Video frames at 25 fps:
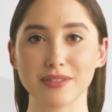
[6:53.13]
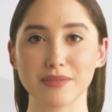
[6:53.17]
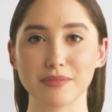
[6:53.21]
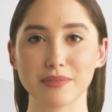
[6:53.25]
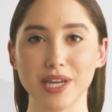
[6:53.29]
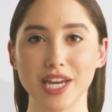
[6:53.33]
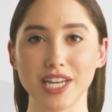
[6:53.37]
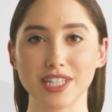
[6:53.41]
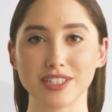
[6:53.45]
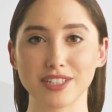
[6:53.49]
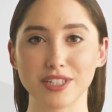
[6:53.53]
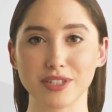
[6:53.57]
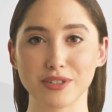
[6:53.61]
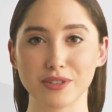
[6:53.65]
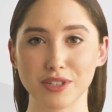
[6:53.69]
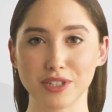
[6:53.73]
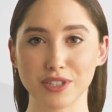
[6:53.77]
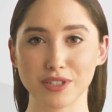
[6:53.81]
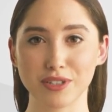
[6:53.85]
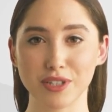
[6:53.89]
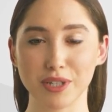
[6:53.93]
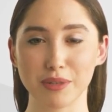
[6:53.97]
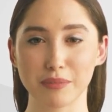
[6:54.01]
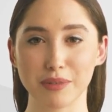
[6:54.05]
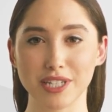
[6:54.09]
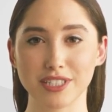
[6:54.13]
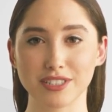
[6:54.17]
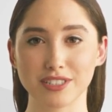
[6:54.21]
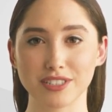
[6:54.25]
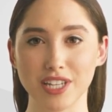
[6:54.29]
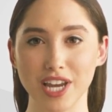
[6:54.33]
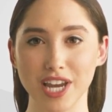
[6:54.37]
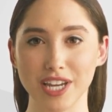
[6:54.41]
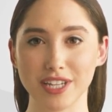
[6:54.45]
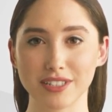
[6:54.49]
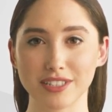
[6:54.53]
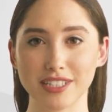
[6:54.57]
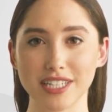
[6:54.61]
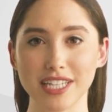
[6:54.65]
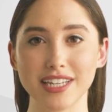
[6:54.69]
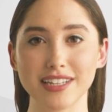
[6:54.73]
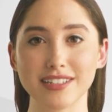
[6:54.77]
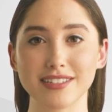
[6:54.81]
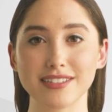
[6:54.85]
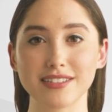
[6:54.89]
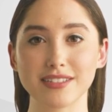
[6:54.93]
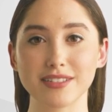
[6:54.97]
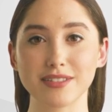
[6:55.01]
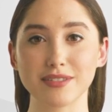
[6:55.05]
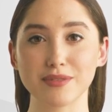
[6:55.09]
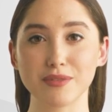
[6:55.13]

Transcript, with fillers: patient recruitment strategies,